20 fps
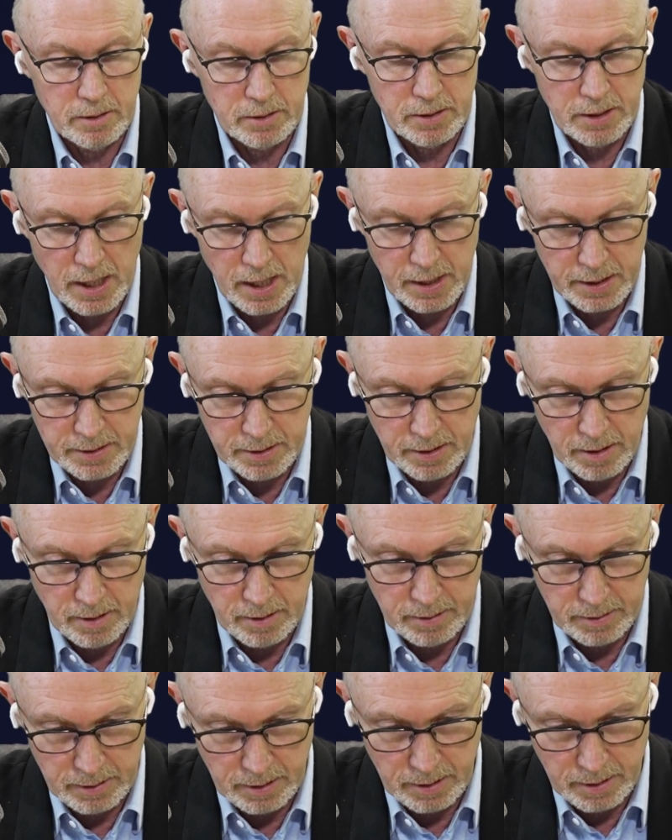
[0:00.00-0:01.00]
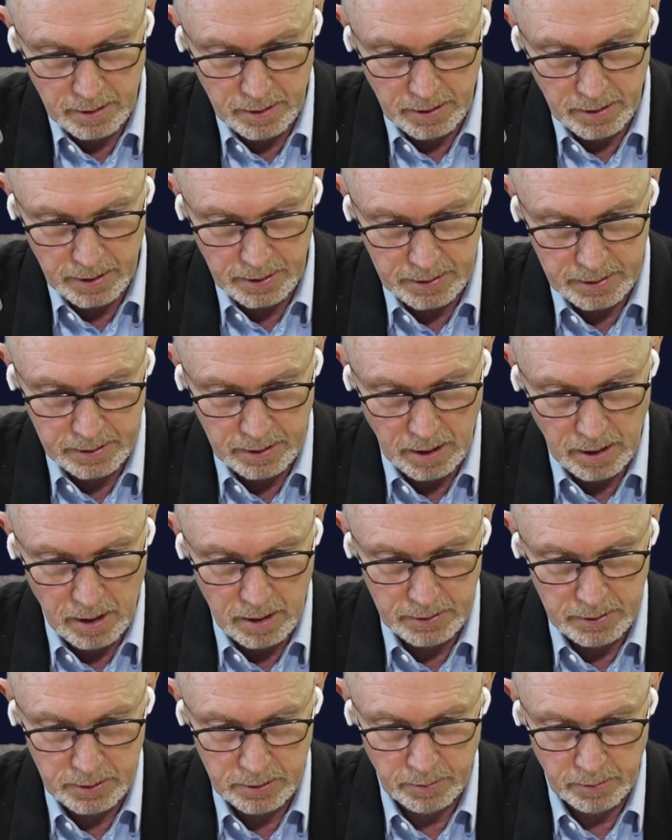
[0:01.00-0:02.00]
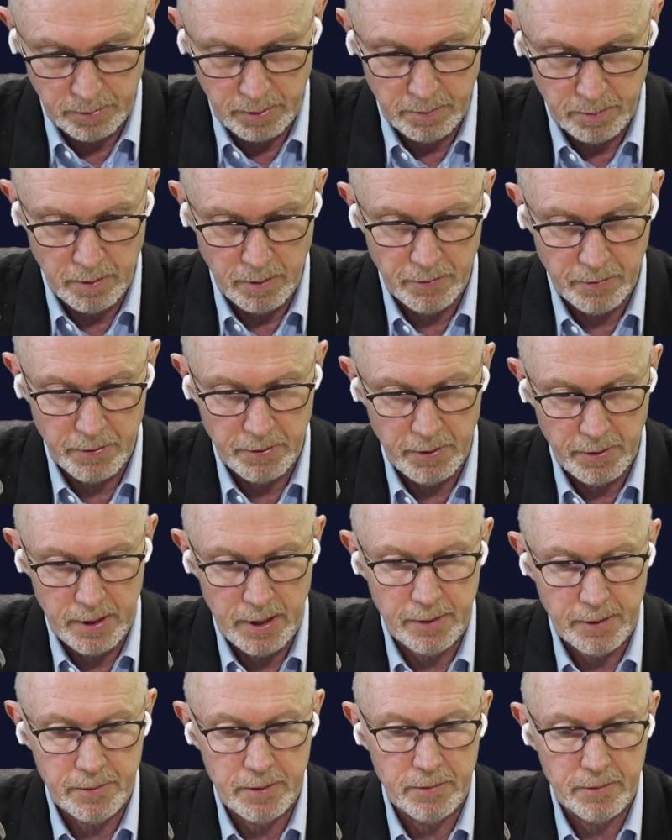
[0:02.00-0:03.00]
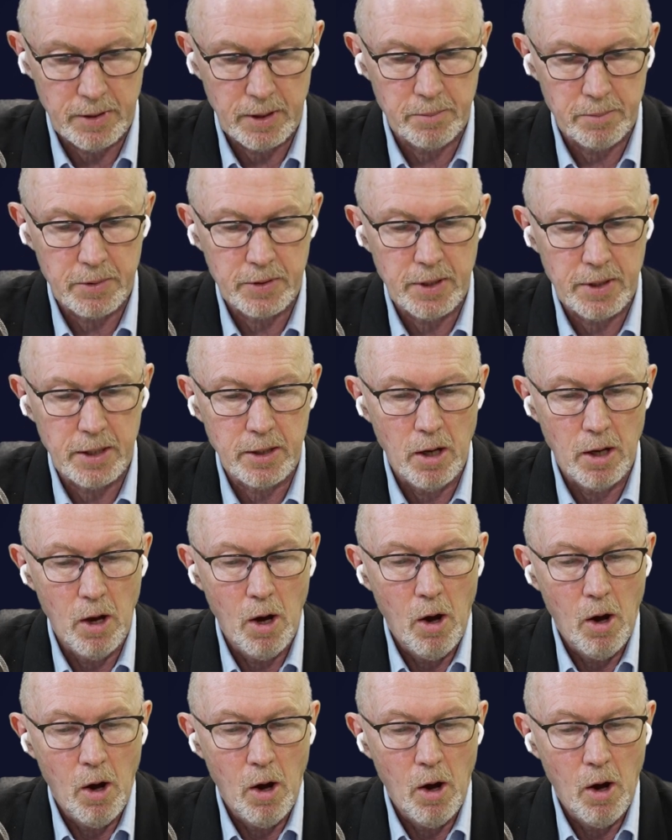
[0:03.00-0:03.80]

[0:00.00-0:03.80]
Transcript: tax on earnings on super above 3 at 15%.